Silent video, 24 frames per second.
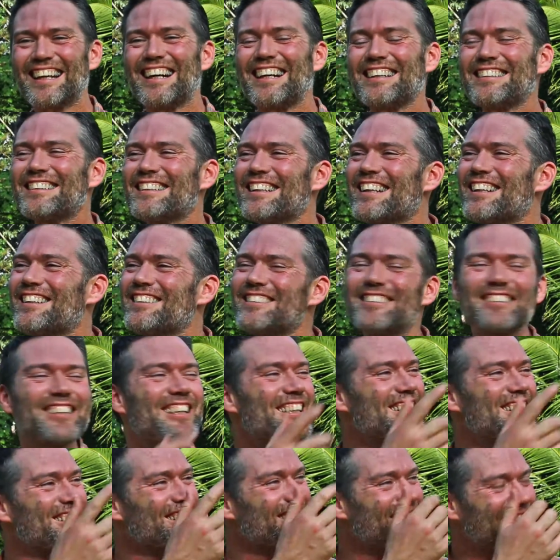I was
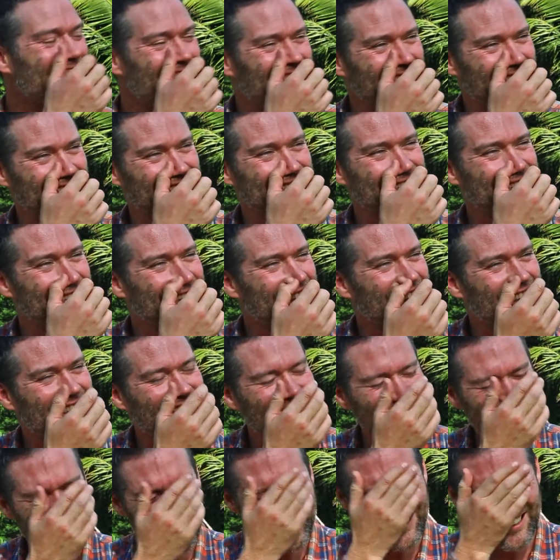saying to the guys today,
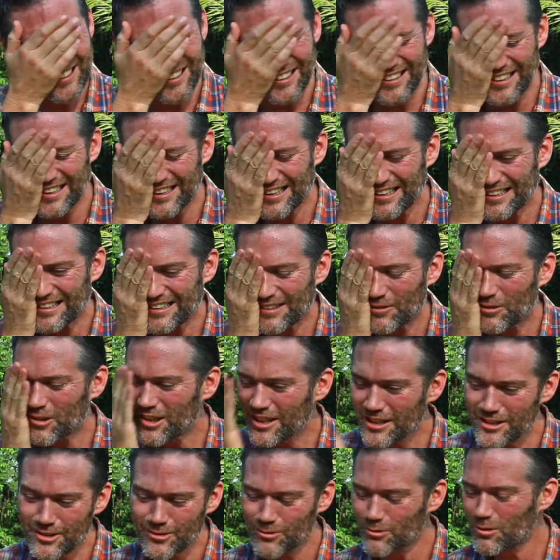why
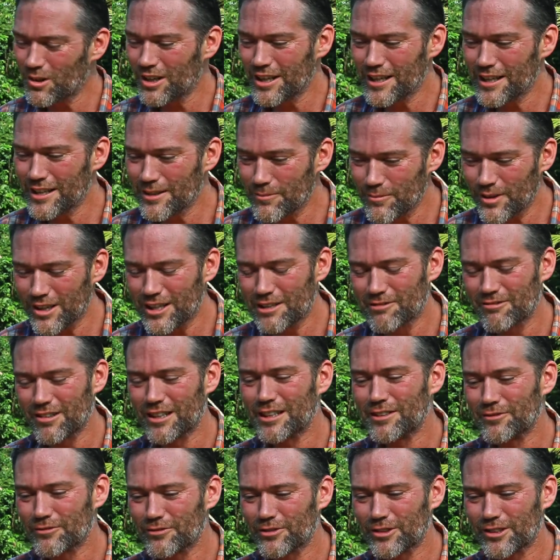am I a
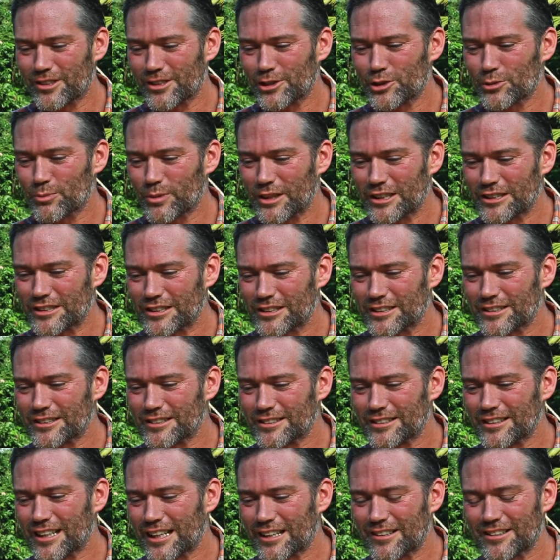rainforest specialist
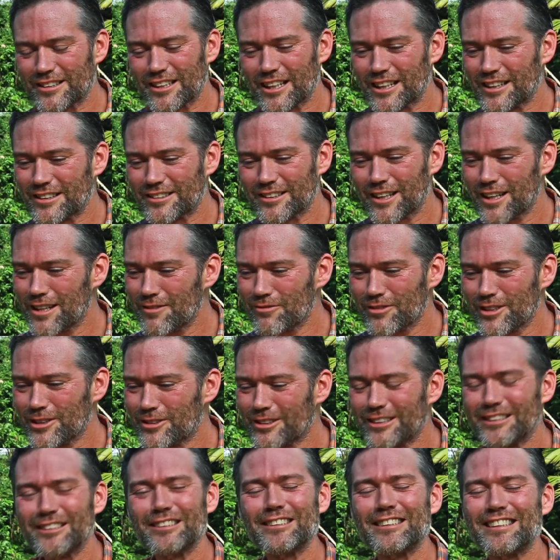nowadays? I have no
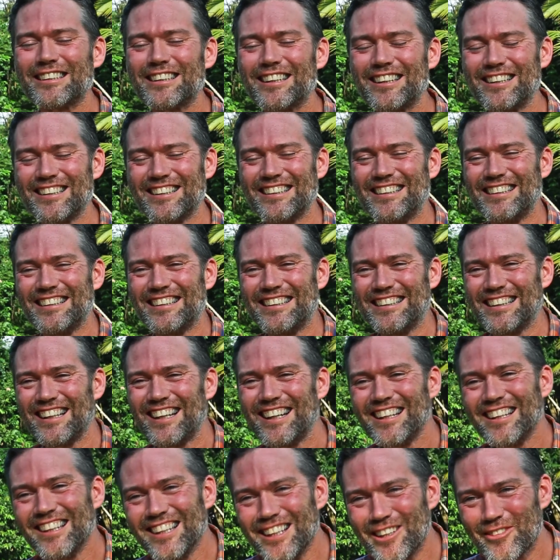idea.
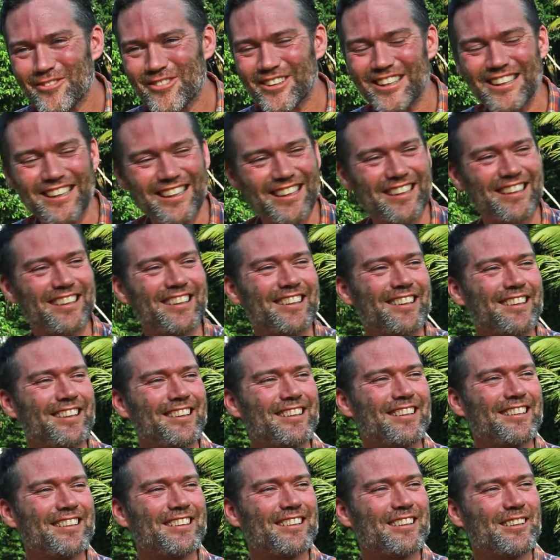I love it,
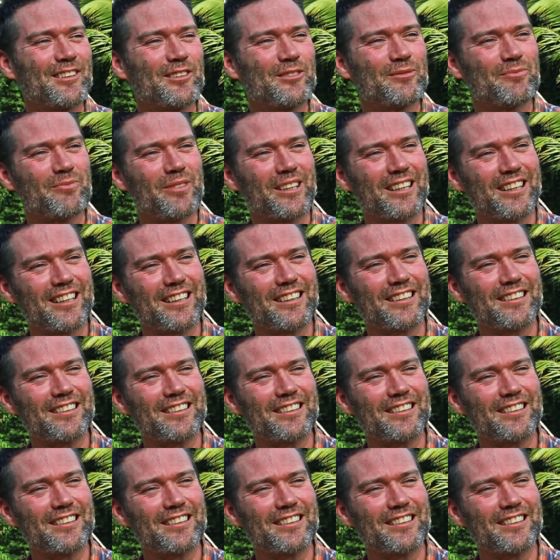but